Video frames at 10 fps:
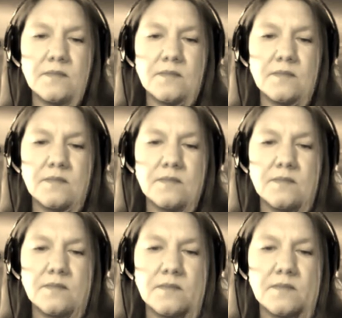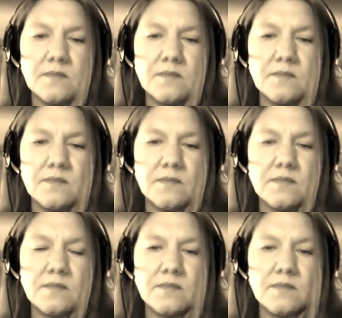
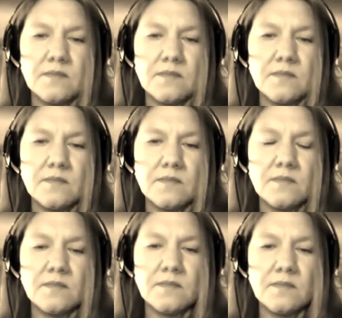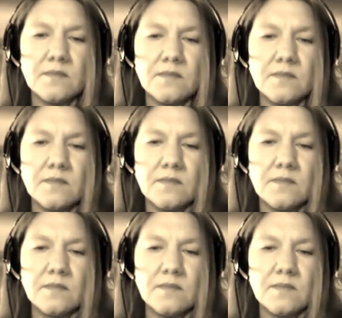
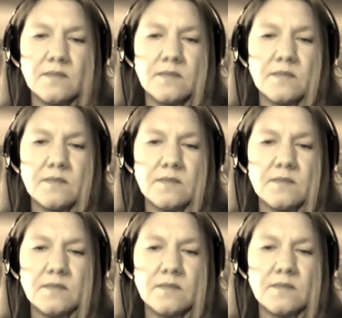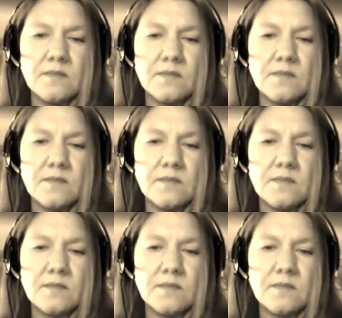The person shown says nothing.